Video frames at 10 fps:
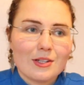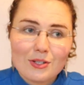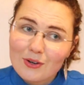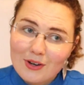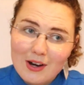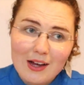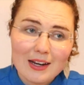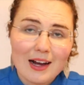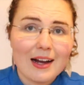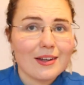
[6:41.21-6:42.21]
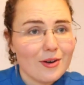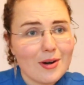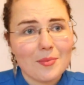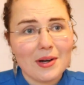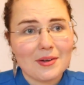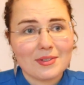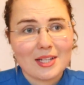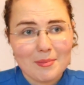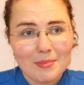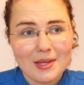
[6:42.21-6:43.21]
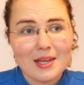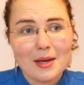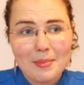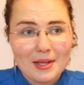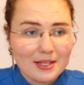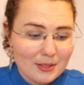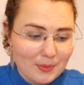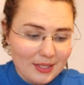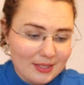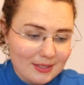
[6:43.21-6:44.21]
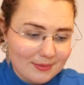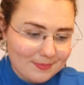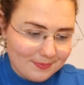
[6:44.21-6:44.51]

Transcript: Sorry, hon, I know our breakfast can be a bit sweet.